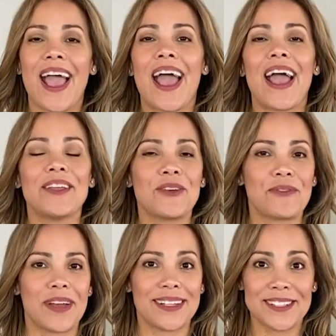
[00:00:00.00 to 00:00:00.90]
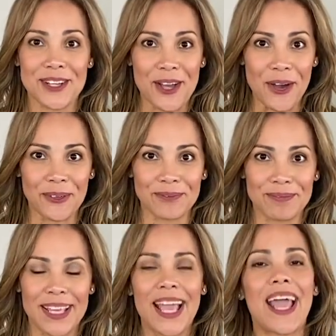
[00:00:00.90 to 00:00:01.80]
and you're ready to go.
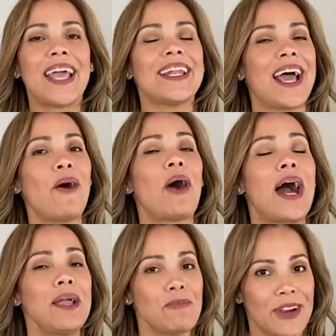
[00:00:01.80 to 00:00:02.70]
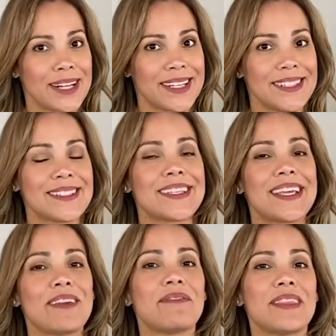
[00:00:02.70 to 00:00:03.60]
And now I'm ready to
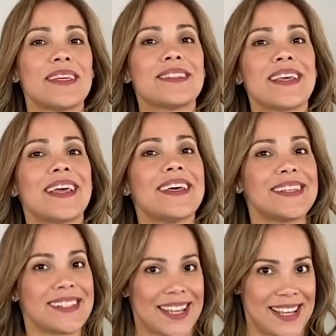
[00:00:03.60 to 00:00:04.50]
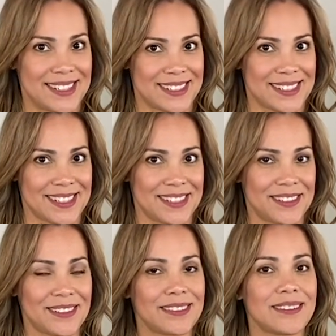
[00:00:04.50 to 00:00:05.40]
give this a taste.
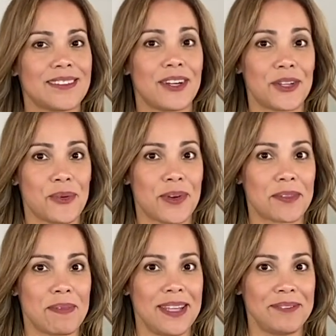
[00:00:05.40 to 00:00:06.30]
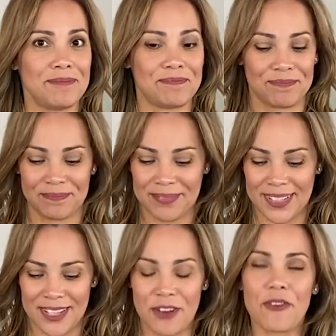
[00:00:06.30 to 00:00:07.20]
Are you with me?
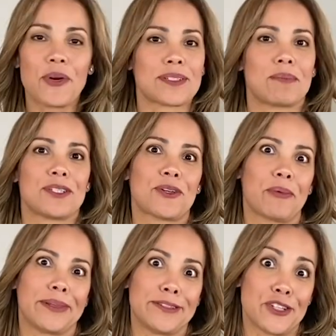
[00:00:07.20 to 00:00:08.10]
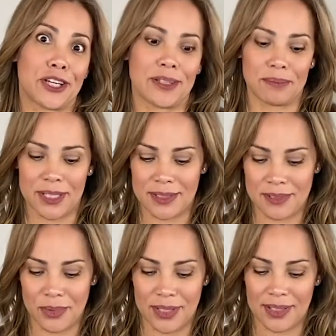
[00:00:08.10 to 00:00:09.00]
Of course, I'm going to start with the chicken because,
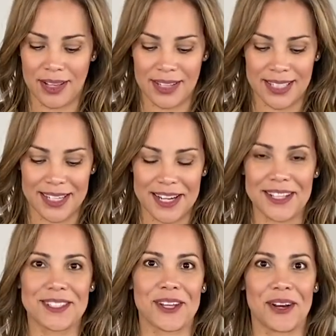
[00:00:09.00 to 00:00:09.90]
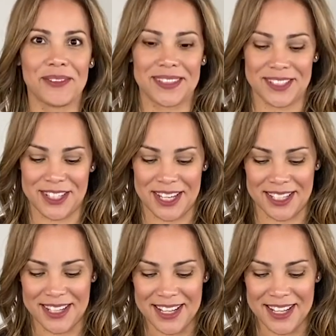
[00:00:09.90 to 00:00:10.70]
well, how can I not start with the chicken?